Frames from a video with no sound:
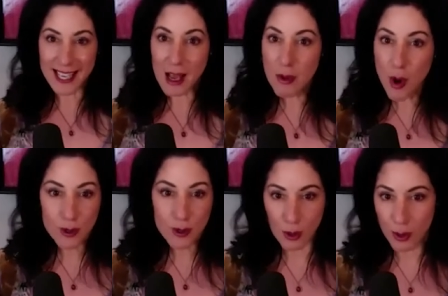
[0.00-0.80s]
Income
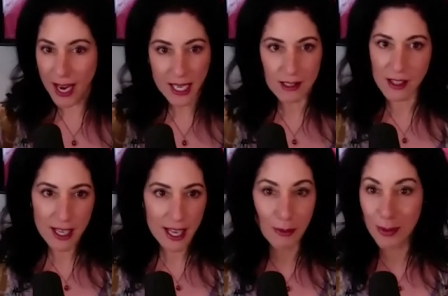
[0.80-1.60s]
goals are great because you
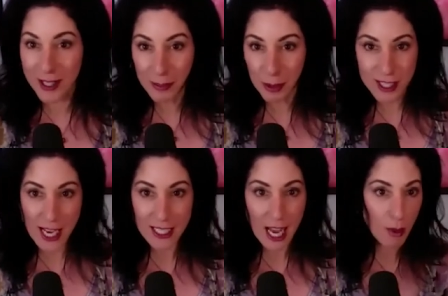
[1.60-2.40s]
can get really
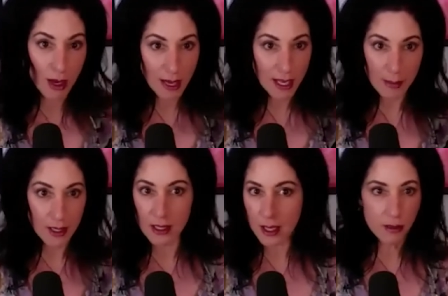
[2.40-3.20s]
precise. I want to make a
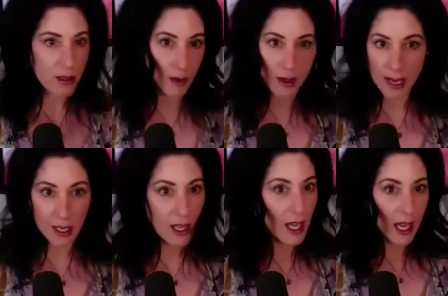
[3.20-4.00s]
million dollars. I want to
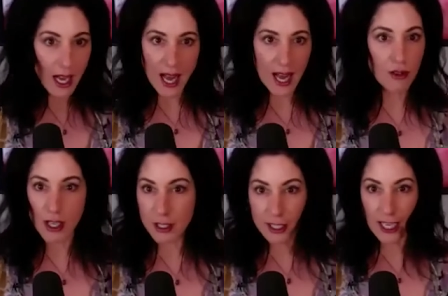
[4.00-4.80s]
make a
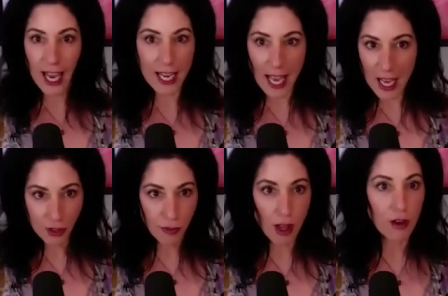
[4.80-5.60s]
hundred K
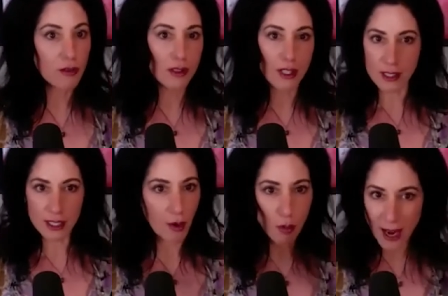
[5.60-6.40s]
cash flow this
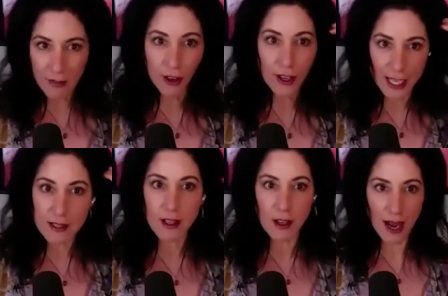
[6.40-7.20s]
year, whatever it
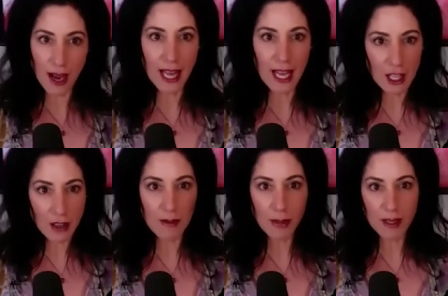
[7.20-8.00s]
is. Okay. Like,
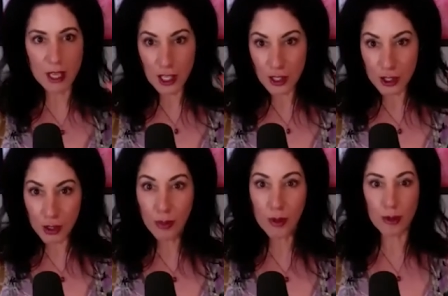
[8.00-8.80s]
you can be
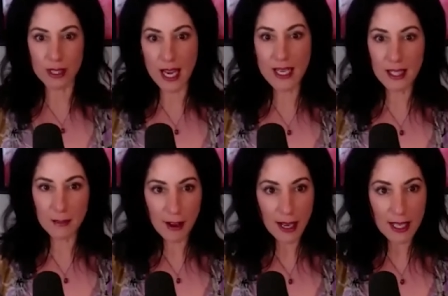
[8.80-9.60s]
super precise
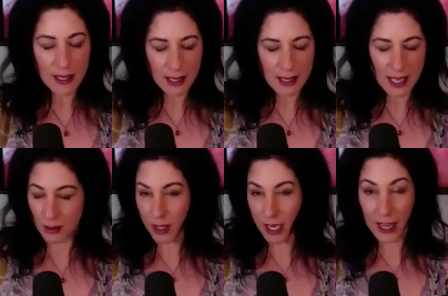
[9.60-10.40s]
about it.
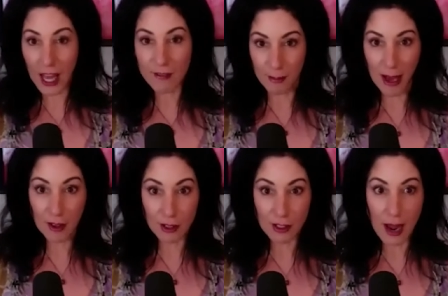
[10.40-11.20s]
That's what I love
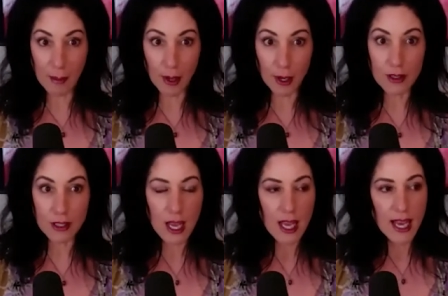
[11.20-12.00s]
about numbers.